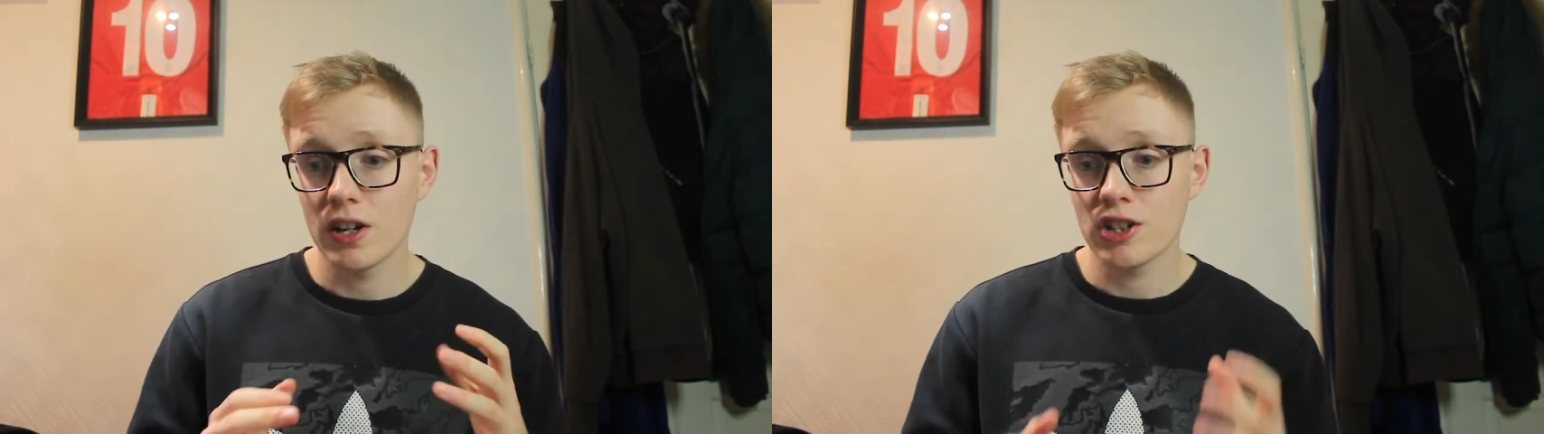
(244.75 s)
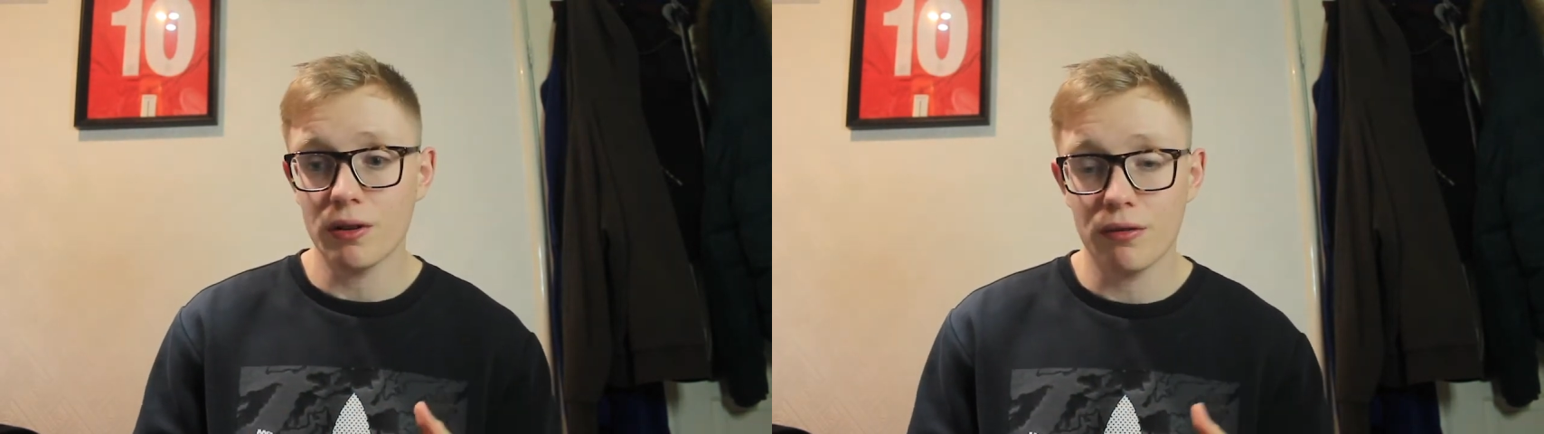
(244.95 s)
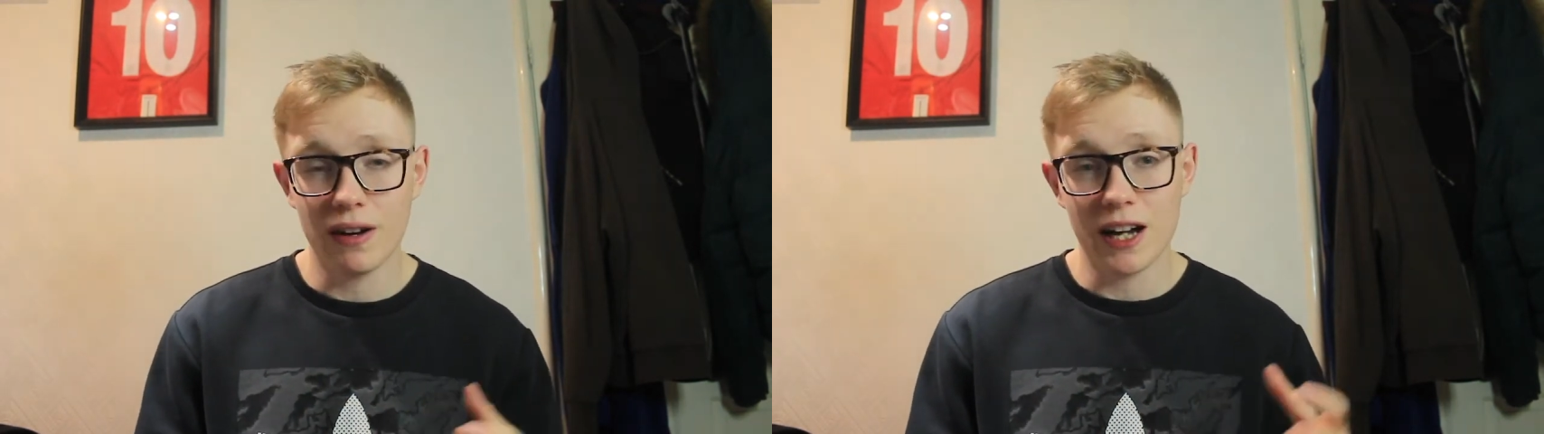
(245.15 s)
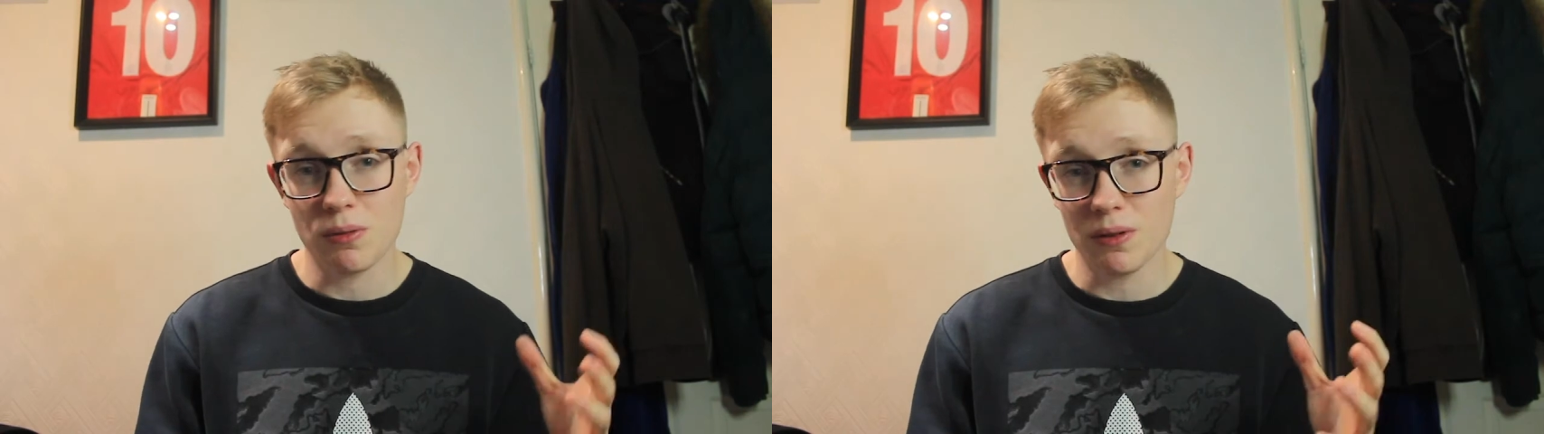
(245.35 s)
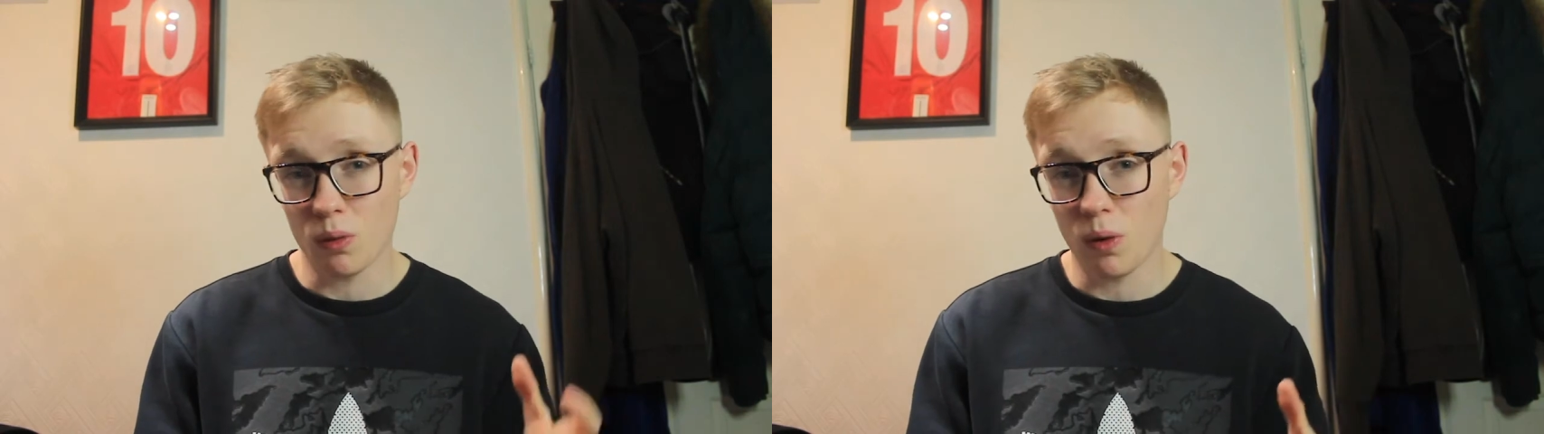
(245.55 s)

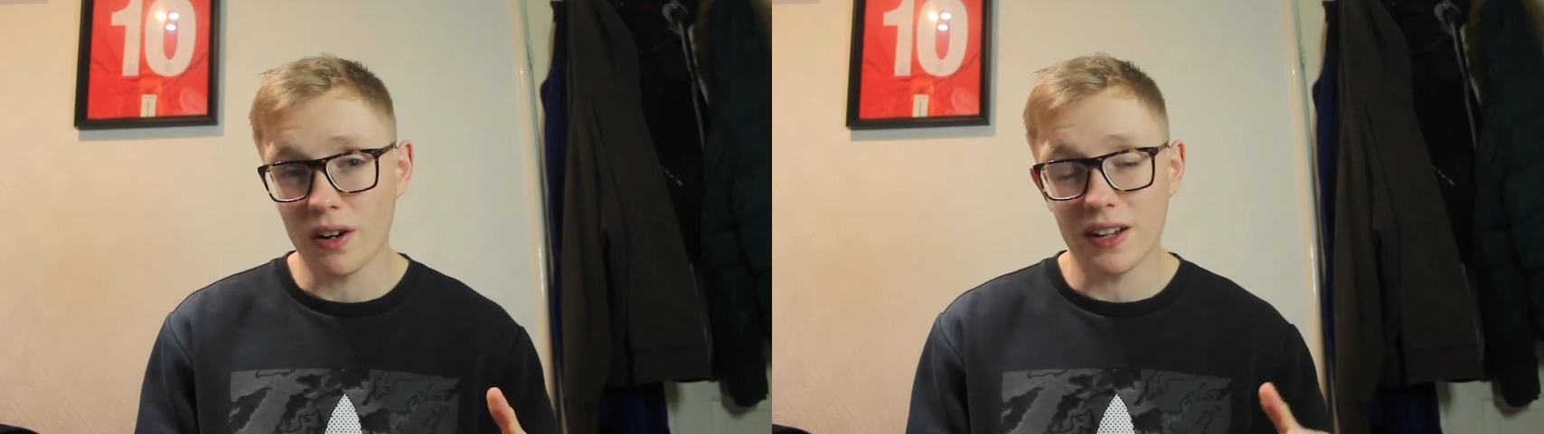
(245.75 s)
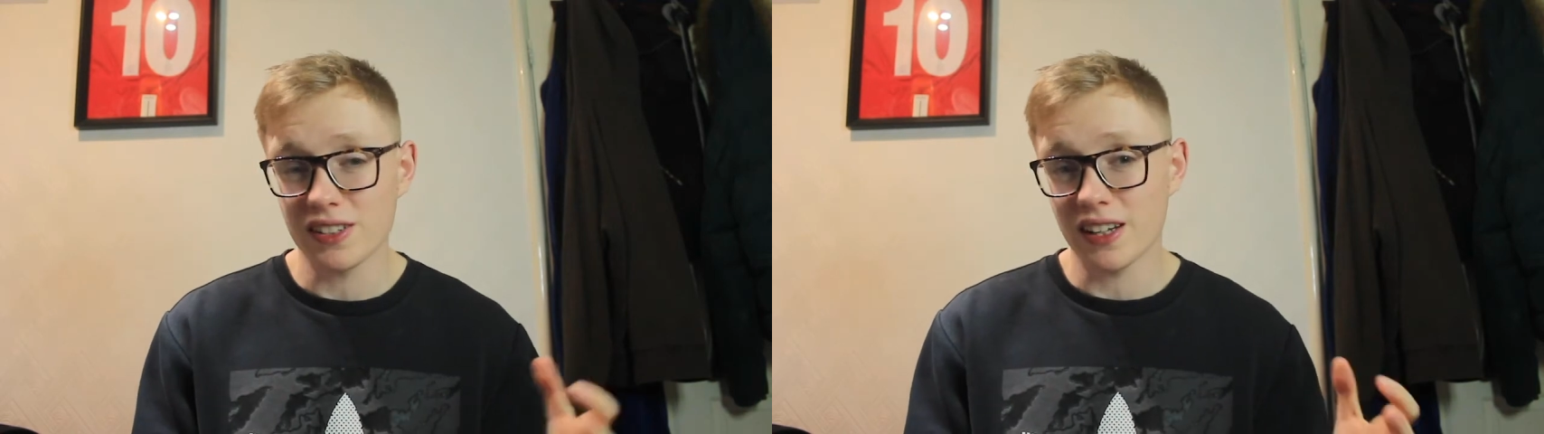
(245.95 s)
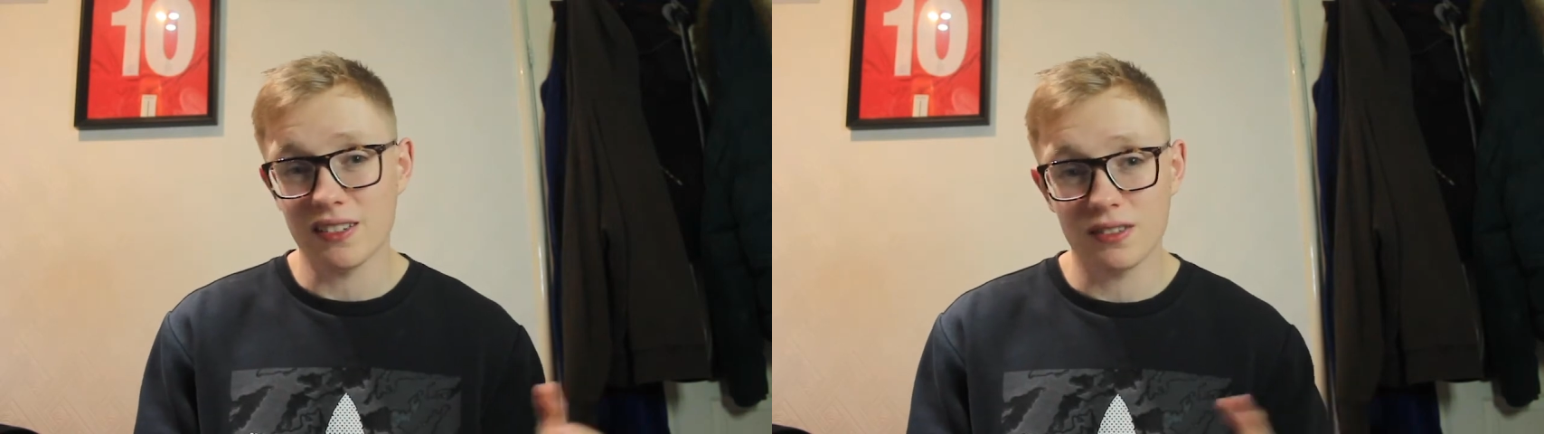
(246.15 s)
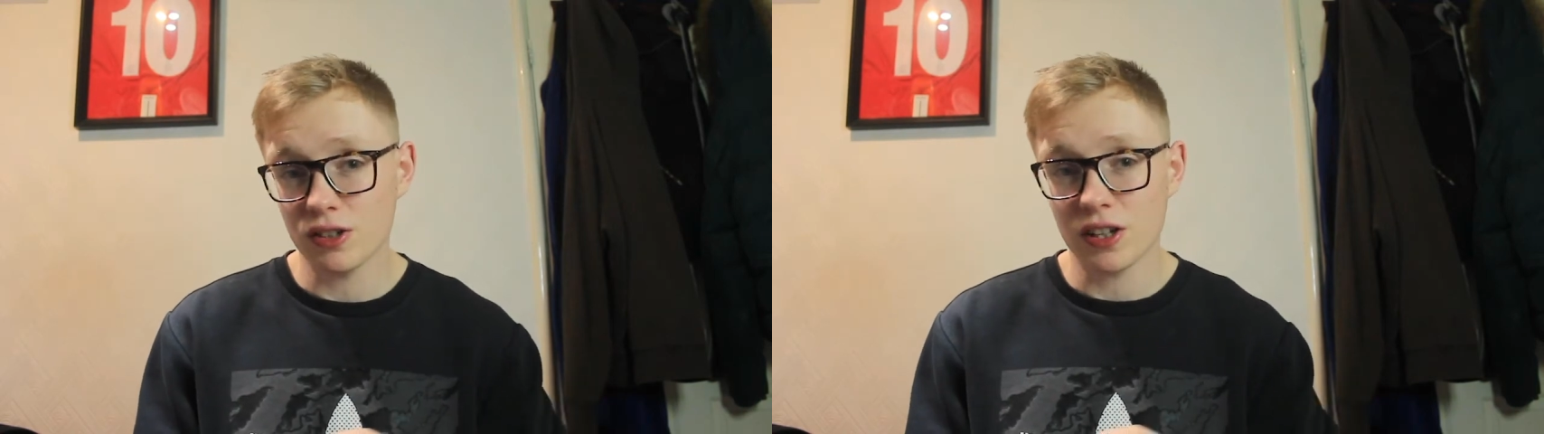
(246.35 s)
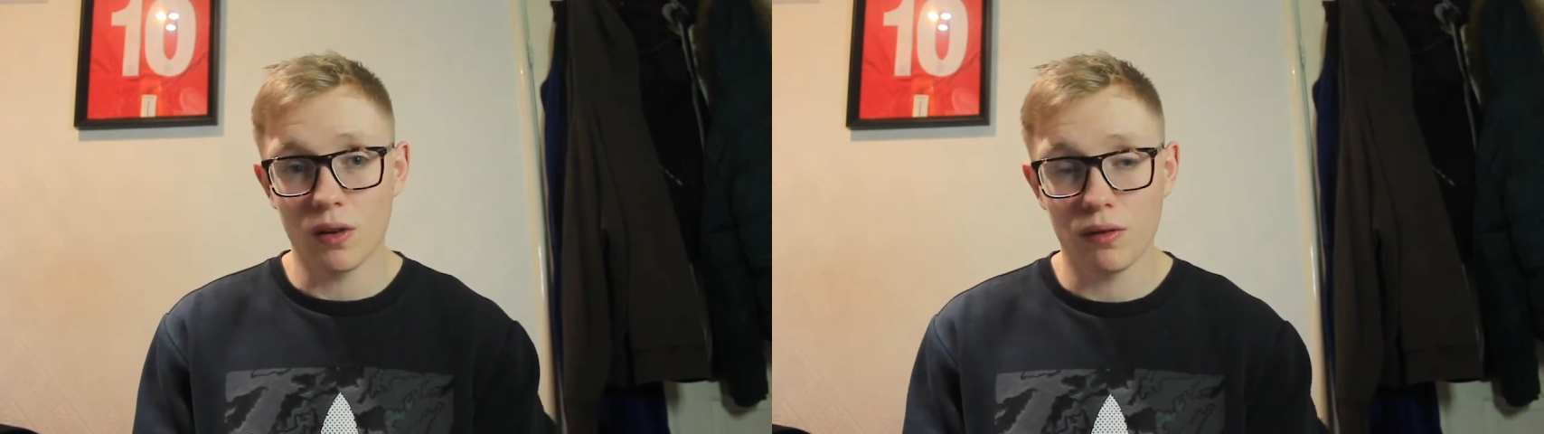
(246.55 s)
Shopify's with the one as it
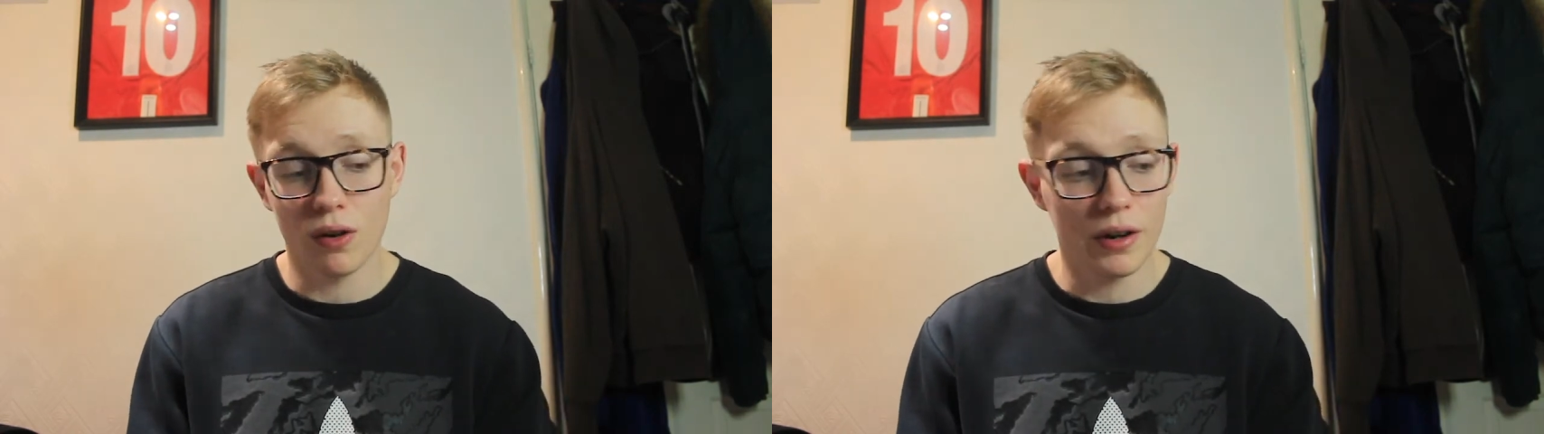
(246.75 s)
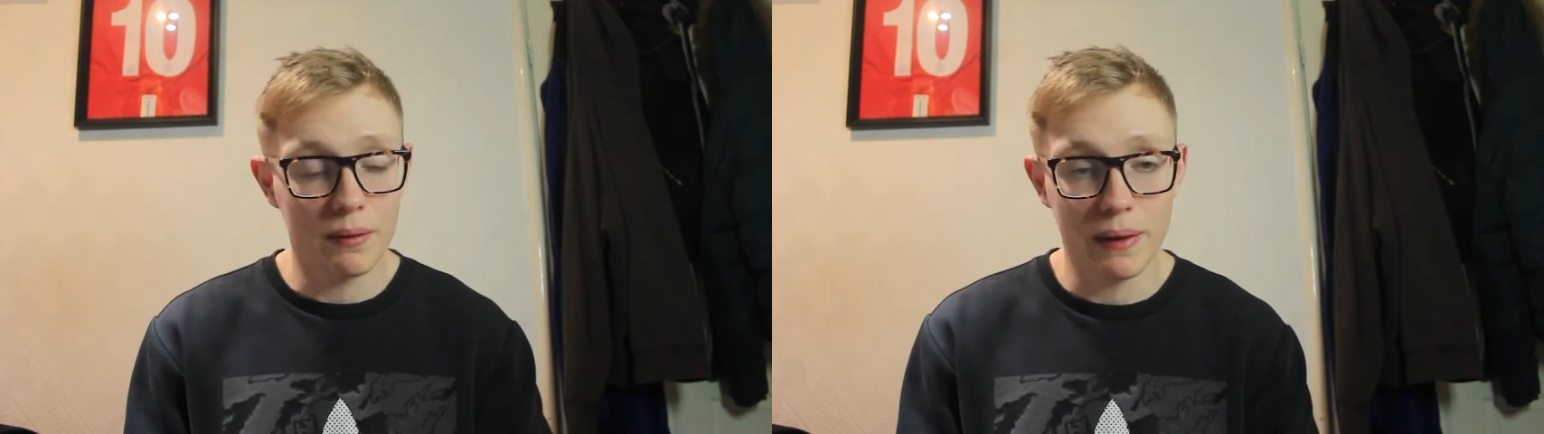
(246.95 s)
does it all for you